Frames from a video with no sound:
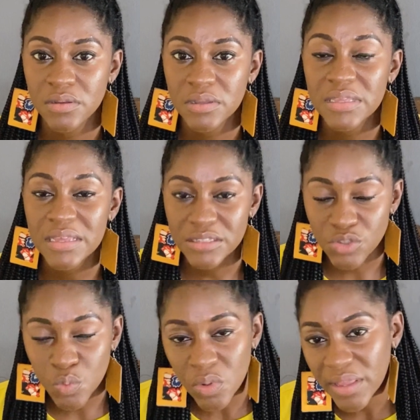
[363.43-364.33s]
Yes,
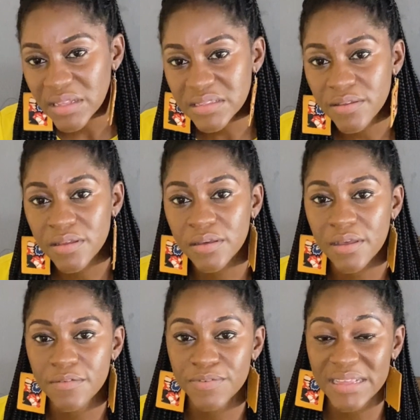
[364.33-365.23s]
you will get
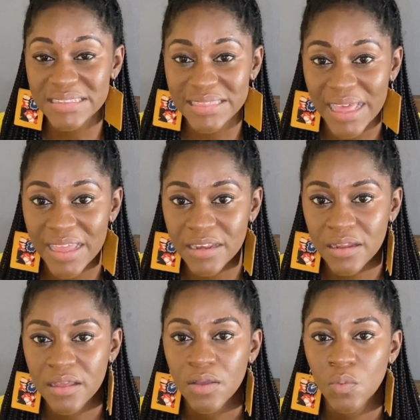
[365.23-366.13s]
a faint line
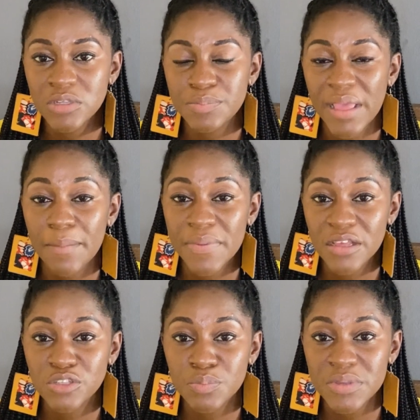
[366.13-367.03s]
which may
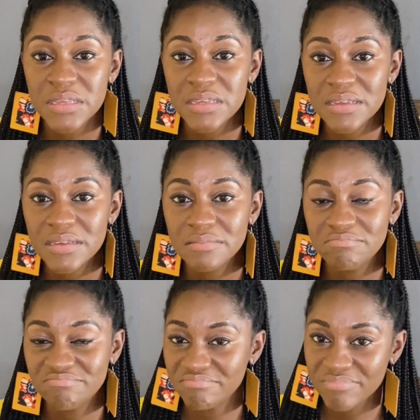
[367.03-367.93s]
appear to be
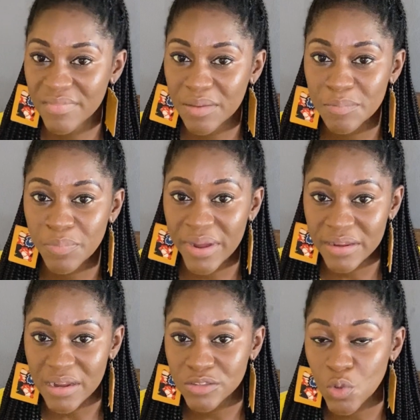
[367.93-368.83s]

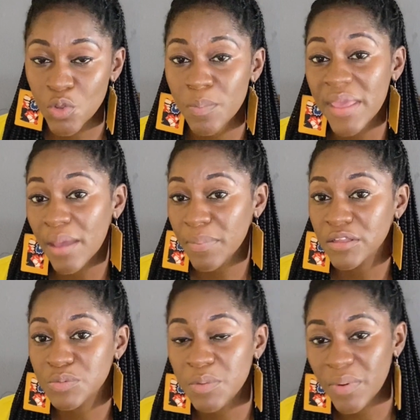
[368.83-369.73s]
pregnant, or you may appear
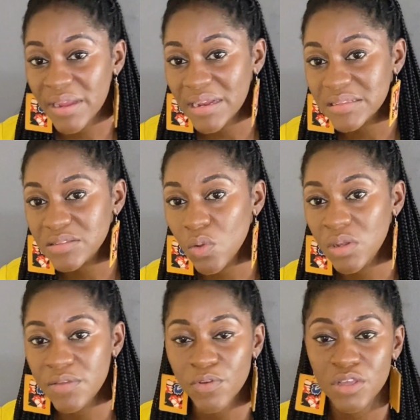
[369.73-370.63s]
to be pregnant,
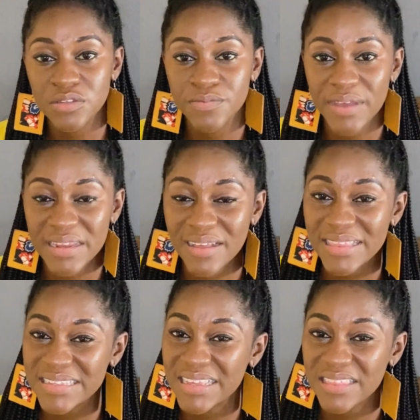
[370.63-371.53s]
only for you to find out
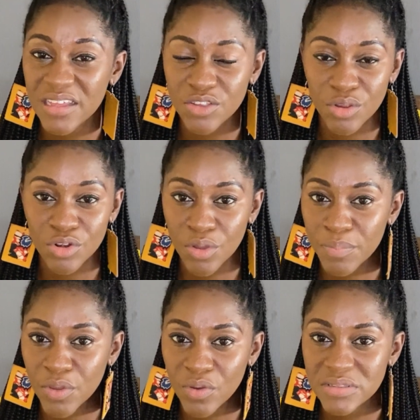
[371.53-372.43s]
later that you're not,
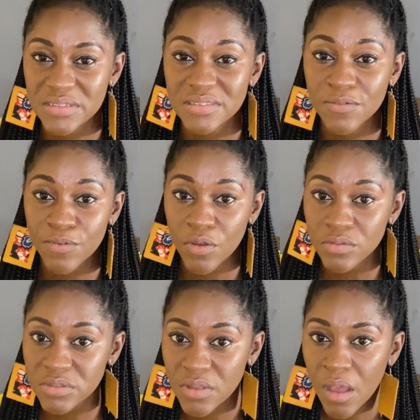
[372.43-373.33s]
because it's a
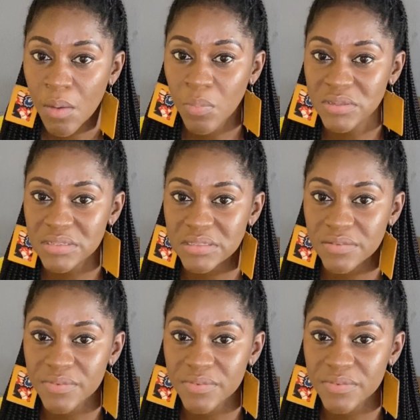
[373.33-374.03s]
false positive.